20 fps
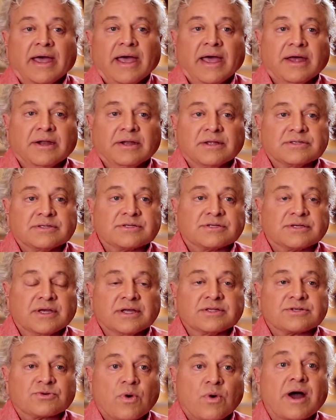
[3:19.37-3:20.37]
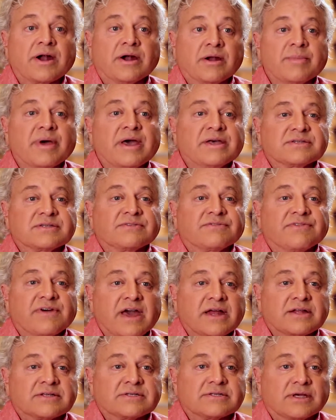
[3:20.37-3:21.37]
and it's quite an amazing
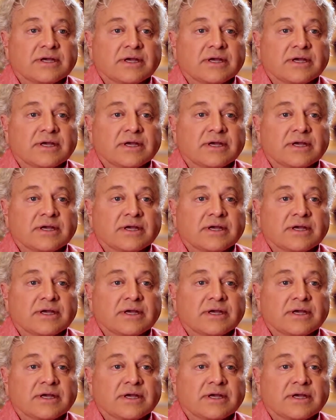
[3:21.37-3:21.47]
fantasy.